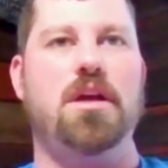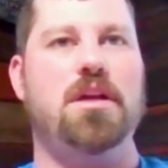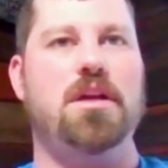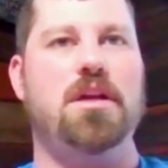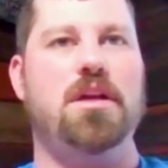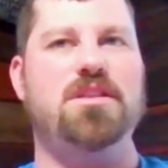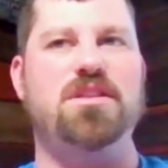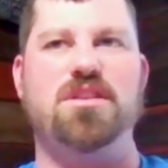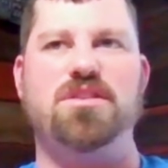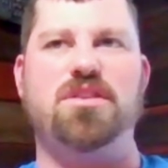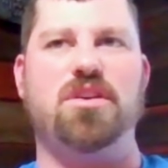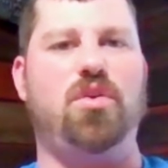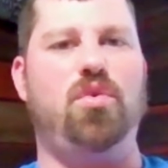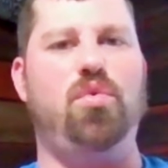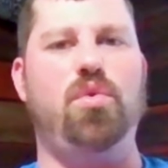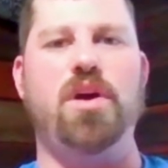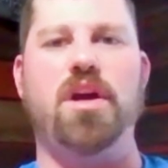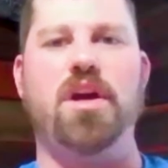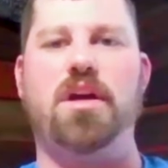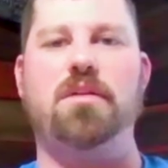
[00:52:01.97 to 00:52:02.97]
Just a
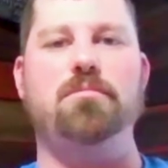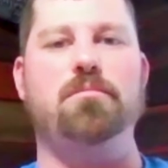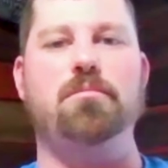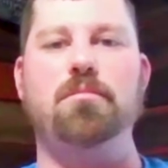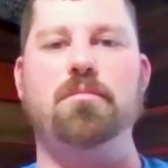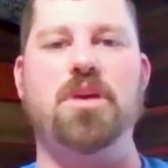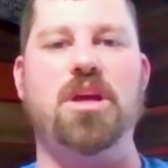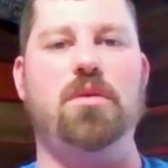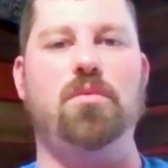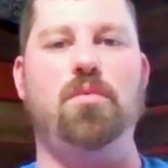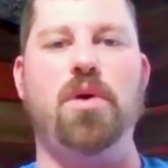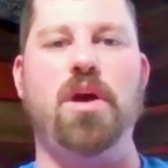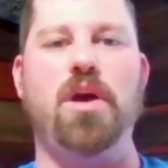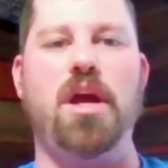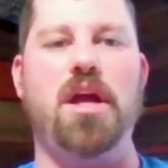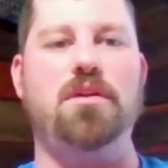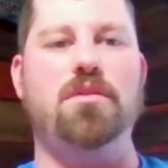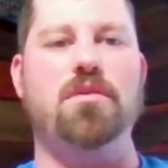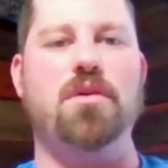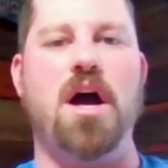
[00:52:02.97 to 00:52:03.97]
quick, me and
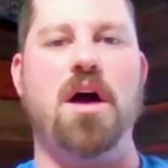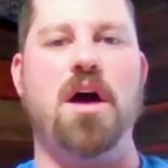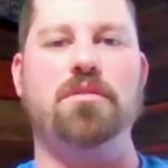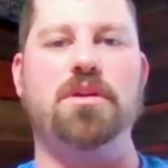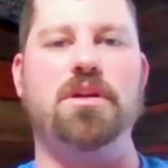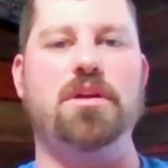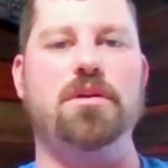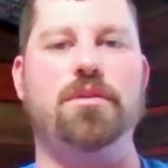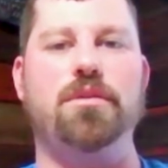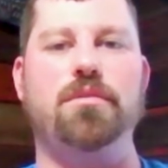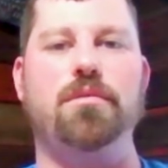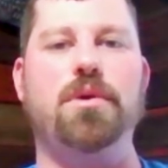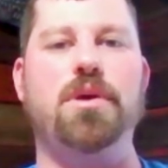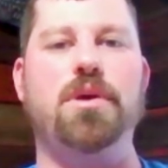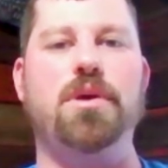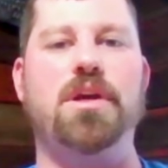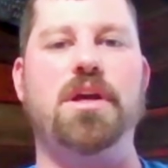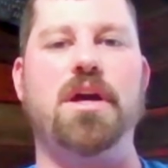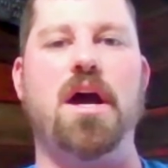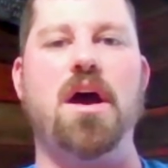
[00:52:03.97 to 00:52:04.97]
Wade go out and kill 3
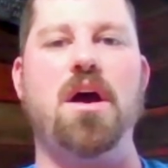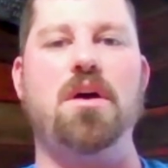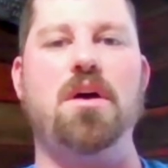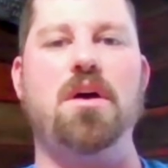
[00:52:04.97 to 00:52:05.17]
coyotes